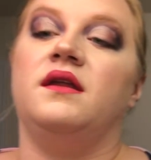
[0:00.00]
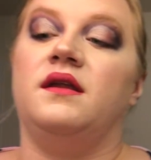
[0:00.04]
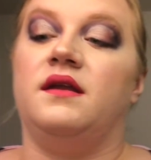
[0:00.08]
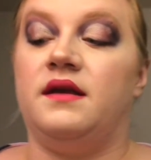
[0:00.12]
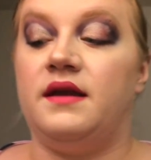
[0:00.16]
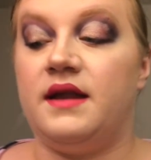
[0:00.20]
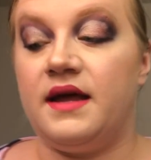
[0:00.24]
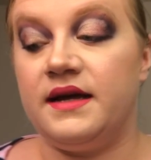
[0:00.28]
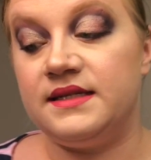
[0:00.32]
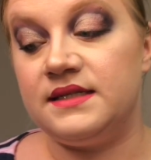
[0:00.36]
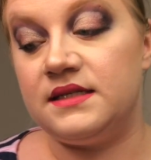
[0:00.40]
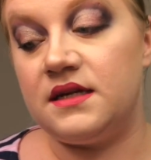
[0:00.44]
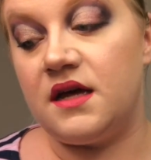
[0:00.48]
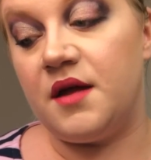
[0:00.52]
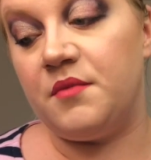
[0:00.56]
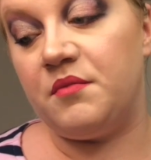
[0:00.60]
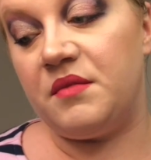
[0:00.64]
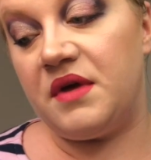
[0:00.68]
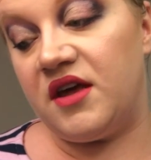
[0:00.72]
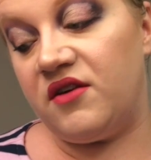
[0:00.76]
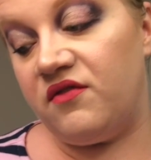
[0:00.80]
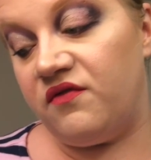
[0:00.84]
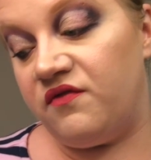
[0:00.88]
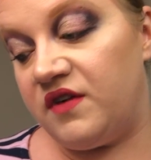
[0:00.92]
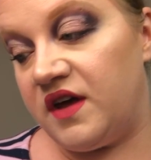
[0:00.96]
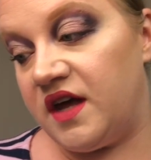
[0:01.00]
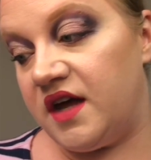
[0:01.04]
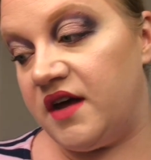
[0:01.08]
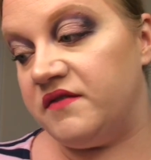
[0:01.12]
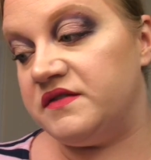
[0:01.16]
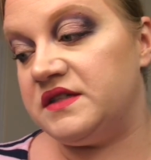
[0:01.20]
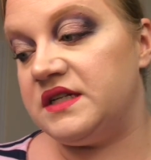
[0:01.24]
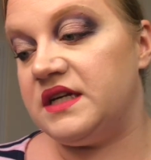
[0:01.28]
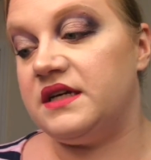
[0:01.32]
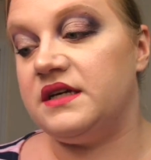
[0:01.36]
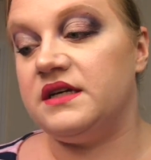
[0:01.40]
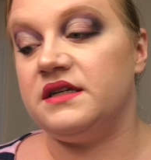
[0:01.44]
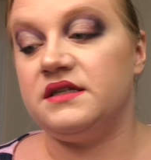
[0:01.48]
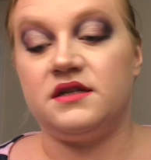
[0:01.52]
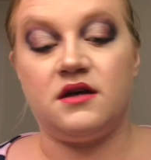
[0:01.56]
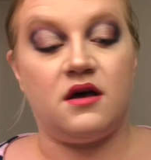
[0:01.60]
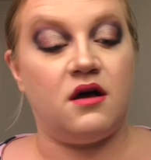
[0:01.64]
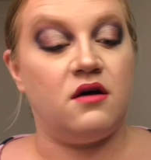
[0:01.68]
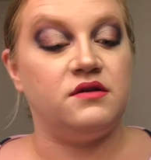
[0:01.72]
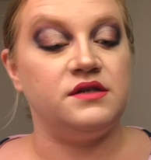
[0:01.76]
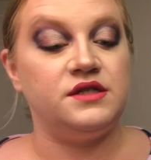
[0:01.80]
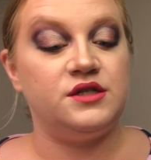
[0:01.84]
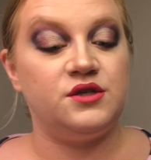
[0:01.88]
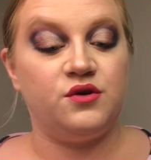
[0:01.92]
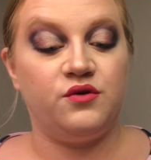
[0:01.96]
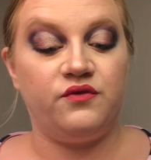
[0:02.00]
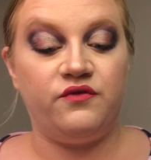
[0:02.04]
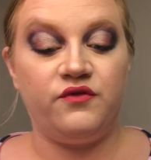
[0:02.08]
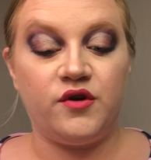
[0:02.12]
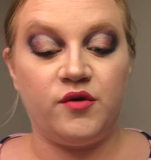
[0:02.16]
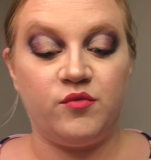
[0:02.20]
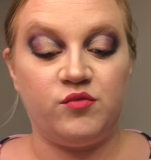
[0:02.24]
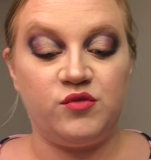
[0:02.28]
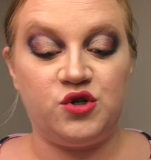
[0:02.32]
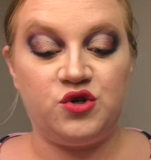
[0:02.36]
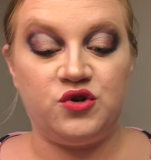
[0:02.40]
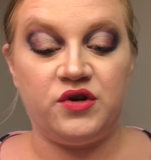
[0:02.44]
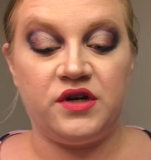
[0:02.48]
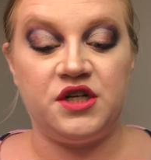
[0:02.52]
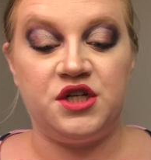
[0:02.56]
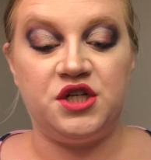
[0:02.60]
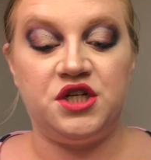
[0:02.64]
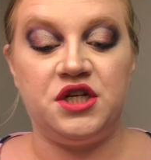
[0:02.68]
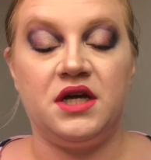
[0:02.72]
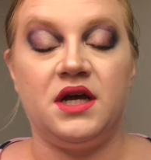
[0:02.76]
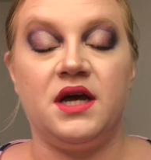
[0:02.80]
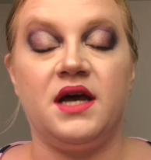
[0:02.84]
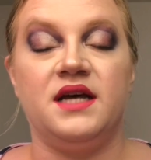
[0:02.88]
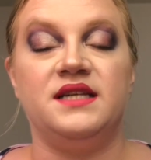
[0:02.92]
Next on my faves is also from Chic